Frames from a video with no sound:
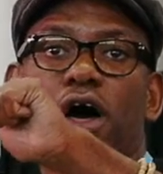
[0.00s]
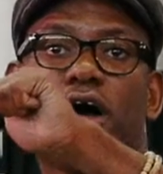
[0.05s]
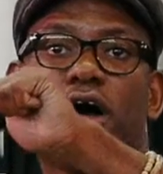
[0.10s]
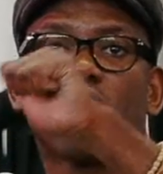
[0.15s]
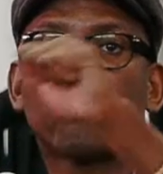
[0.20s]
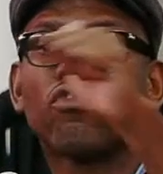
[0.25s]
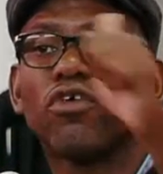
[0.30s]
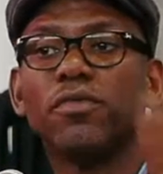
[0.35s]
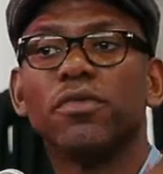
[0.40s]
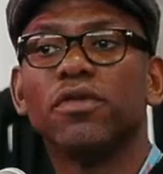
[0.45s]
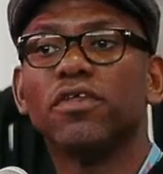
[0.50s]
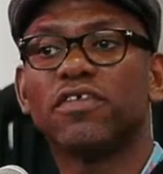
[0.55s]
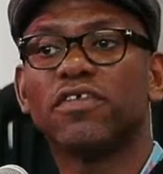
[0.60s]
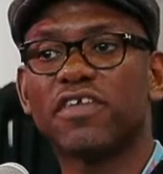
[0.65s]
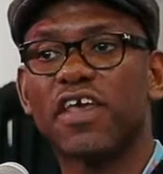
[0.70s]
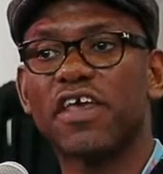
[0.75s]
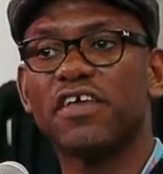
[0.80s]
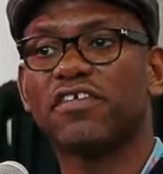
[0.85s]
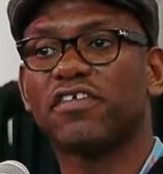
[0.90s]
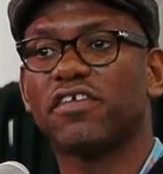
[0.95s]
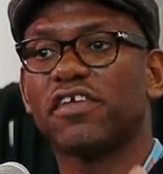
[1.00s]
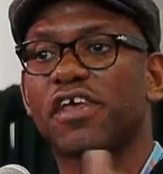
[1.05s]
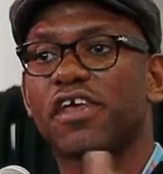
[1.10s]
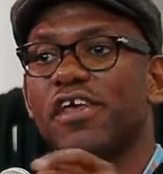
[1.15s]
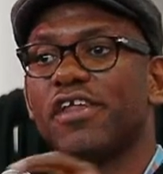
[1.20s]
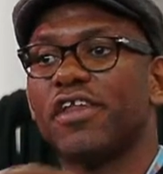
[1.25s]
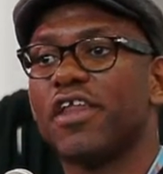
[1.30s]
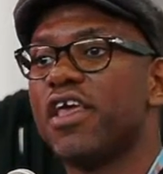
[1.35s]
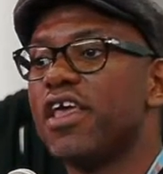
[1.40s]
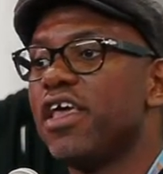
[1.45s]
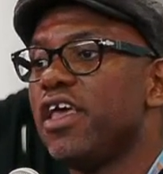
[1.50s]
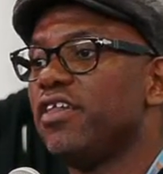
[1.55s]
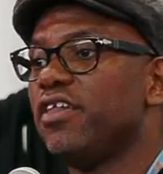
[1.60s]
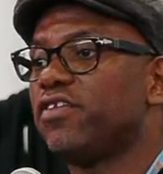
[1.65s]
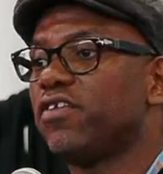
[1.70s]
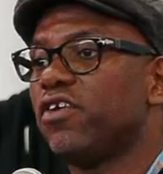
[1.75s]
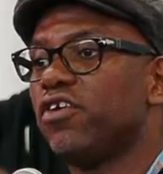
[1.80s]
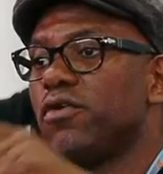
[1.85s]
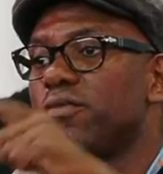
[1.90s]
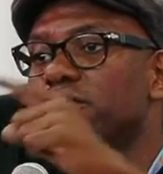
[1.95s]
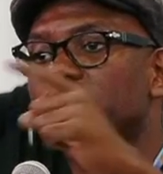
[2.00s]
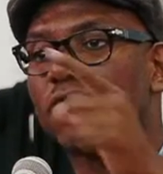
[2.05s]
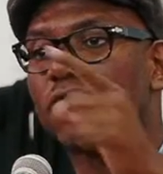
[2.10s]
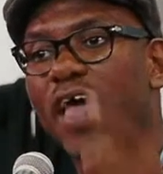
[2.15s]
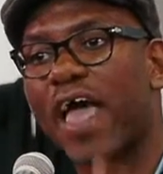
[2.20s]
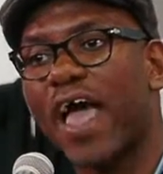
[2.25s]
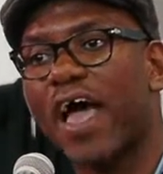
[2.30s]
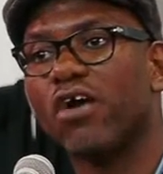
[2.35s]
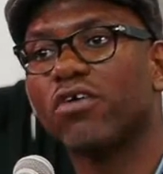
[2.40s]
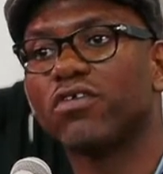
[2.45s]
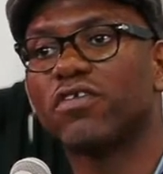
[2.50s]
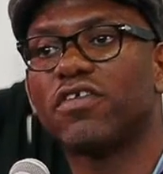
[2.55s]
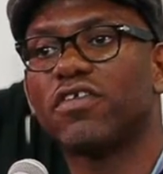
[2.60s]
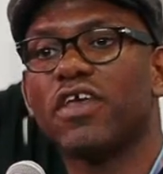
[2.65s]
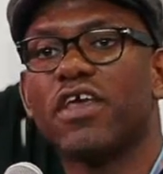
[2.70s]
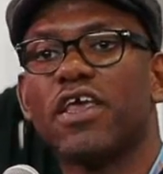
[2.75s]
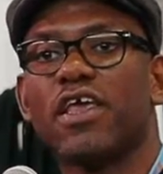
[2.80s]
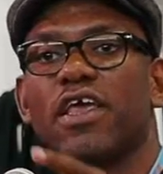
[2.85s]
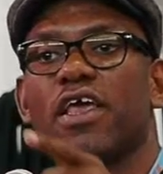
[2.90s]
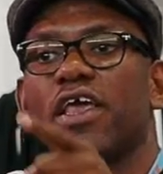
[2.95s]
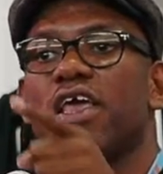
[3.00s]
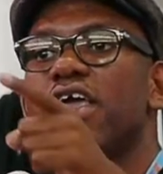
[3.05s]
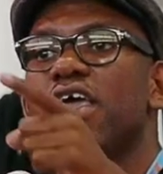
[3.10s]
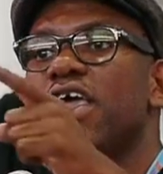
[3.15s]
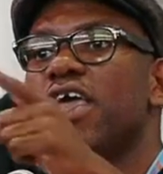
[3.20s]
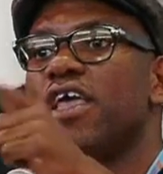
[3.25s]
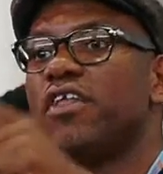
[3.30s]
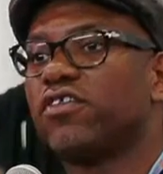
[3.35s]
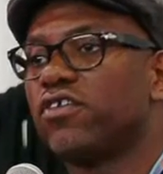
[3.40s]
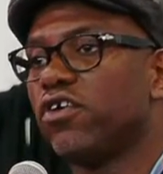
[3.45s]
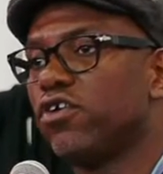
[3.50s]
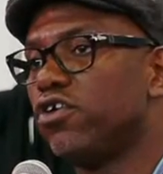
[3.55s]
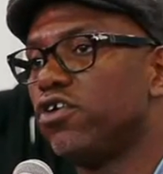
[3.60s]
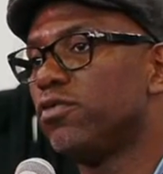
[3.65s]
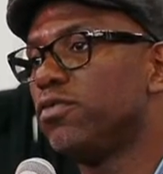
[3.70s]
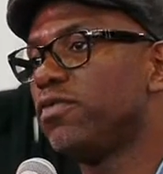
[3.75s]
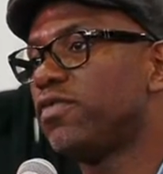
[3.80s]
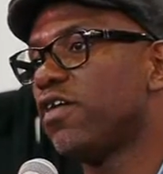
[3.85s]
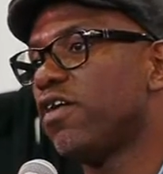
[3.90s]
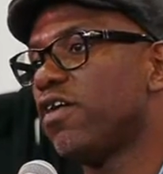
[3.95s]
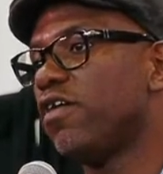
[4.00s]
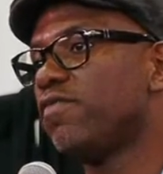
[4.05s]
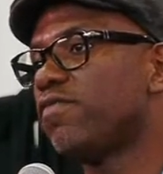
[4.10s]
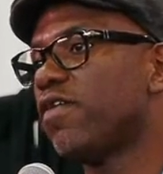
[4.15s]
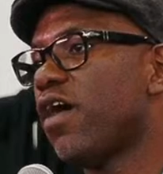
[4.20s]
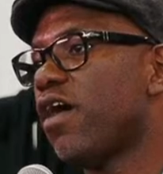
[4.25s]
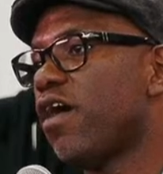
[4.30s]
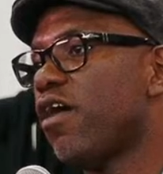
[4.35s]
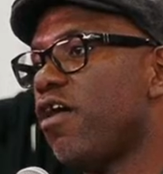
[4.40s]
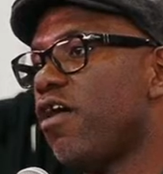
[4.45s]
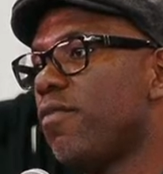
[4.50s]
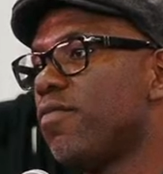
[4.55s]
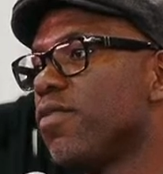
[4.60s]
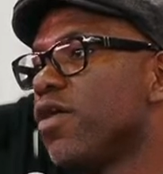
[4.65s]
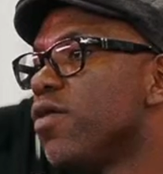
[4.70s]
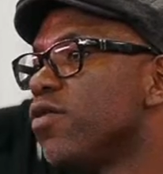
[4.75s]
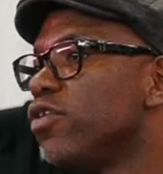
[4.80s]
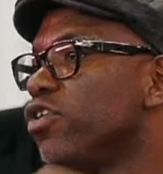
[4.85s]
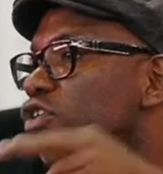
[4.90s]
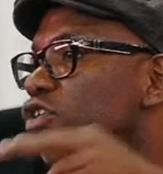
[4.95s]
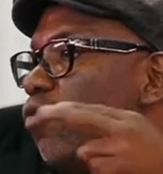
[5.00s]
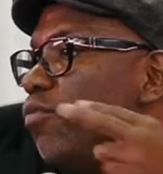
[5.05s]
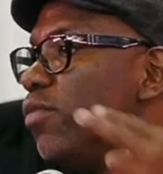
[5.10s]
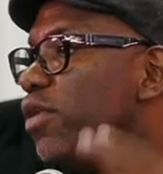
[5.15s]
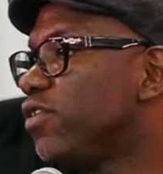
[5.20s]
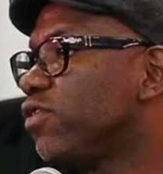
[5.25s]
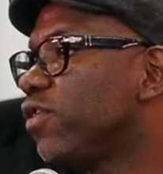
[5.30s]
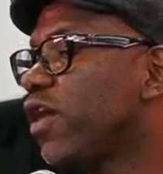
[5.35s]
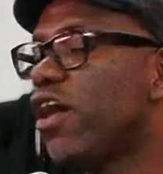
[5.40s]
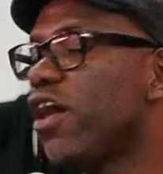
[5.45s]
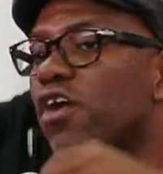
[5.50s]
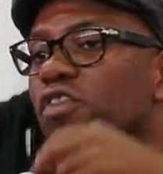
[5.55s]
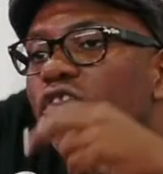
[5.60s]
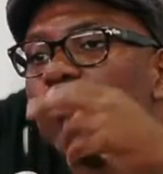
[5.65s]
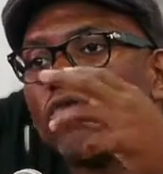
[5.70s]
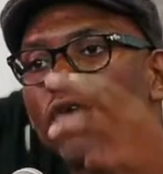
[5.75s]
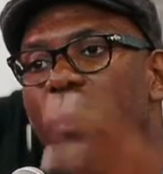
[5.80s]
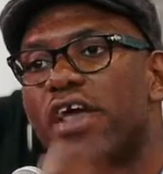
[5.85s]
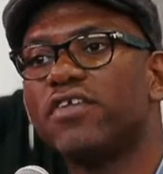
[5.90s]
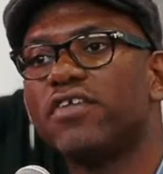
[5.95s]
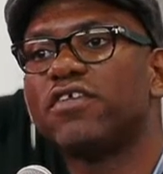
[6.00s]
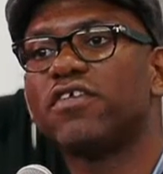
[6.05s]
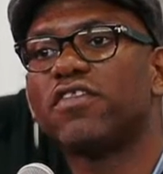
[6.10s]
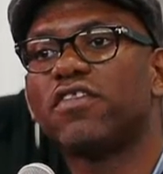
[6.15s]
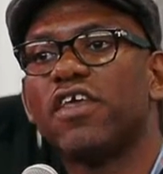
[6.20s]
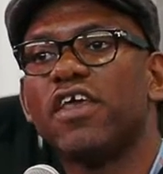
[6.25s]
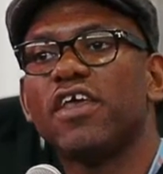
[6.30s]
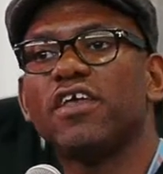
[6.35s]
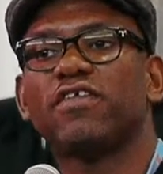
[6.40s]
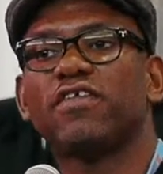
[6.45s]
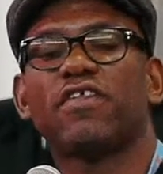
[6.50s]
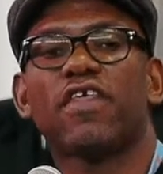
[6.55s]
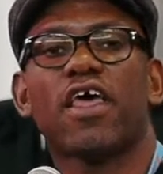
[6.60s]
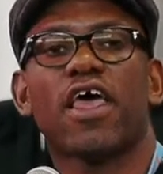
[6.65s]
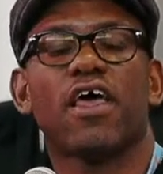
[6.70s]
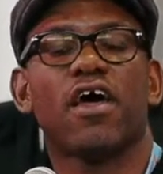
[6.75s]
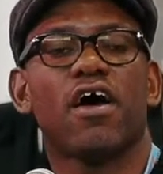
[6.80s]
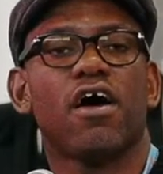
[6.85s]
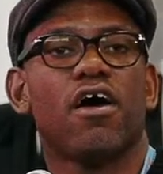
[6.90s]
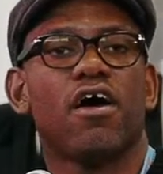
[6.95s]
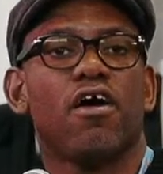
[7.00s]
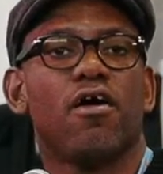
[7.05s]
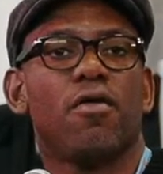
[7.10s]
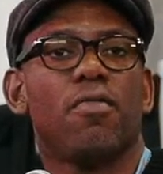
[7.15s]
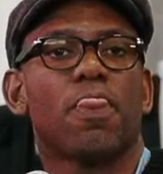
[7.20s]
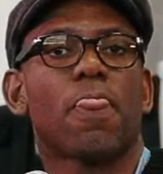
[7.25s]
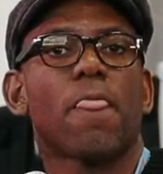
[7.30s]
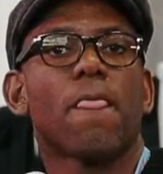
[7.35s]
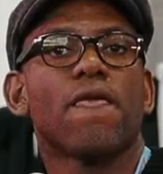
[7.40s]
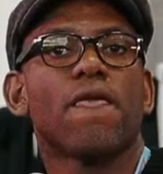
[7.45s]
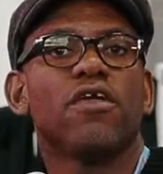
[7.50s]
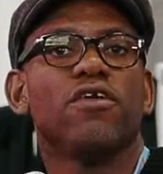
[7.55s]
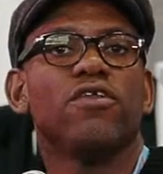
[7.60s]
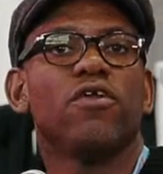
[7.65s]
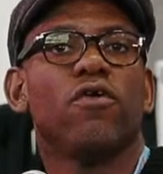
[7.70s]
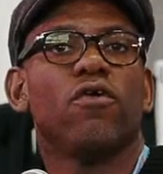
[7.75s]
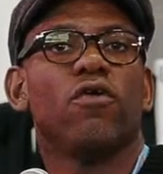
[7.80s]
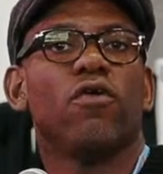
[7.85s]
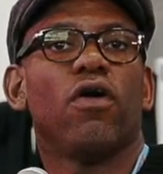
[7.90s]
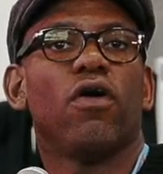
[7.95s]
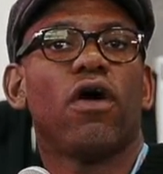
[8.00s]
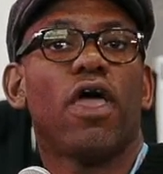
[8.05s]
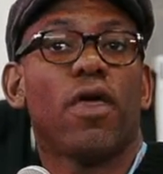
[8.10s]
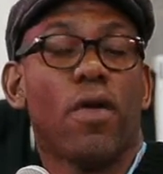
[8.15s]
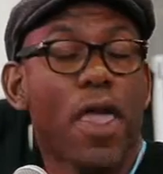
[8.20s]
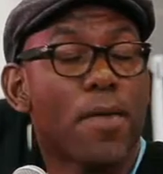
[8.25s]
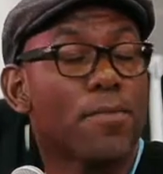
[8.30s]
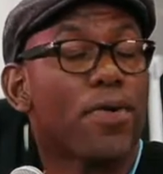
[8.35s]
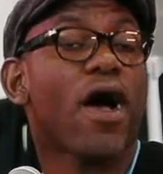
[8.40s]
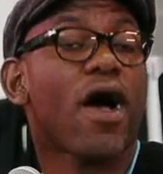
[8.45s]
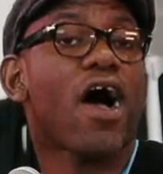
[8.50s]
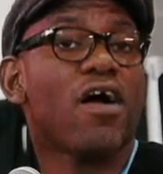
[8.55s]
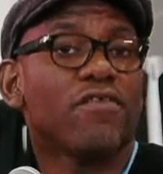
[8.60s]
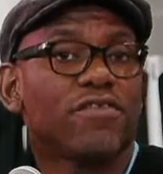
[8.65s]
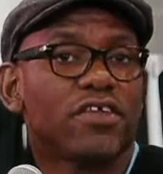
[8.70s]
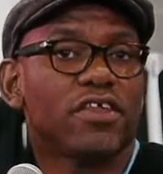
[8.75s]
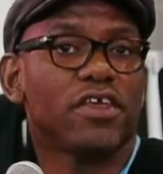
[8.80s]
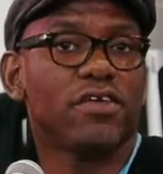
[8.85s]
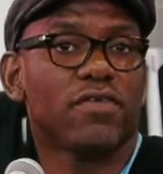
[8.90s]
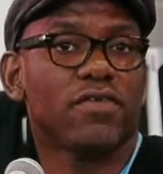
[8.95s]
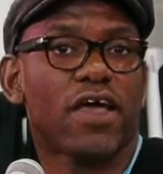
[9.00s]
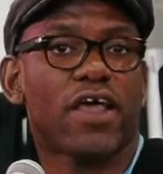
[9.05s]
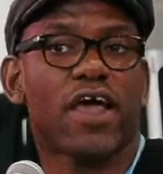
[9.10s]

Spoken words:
criminalization, in terms of housing, in terms of, mental health, a range of things that, and poverty, right?